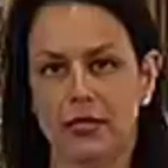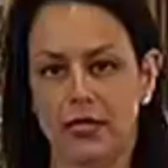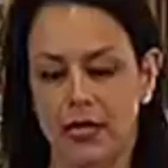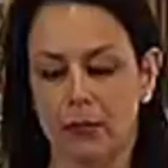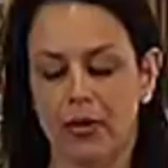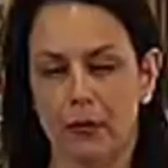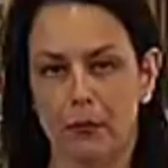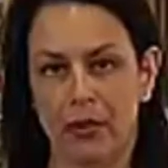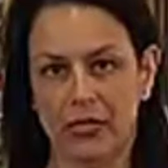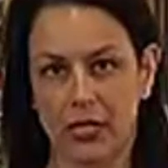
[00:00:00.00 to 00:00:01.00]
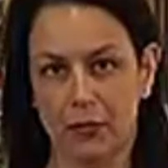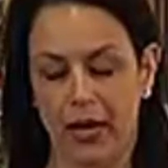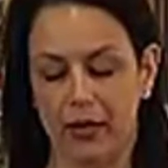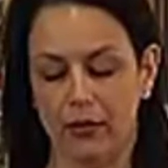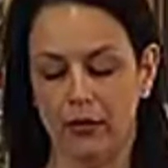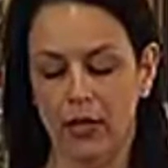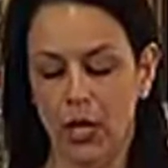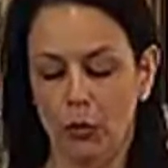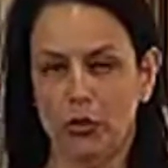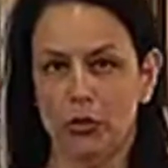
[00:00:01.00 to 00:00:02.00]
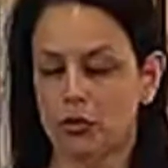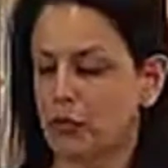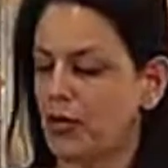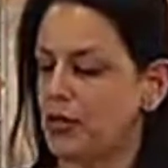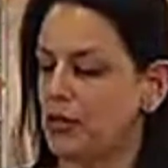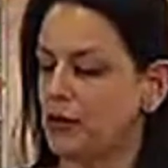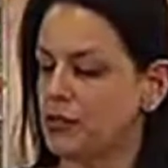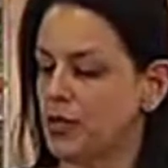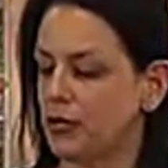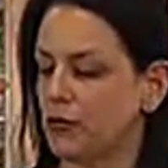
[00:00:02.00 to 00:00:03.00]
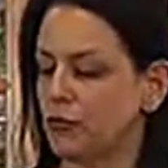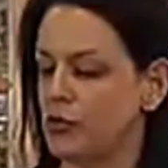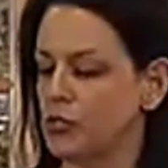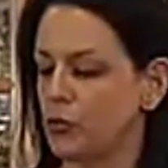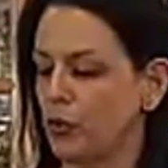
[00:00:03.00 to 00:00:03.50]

pending mixing paddle, which goes right here inside of the freezer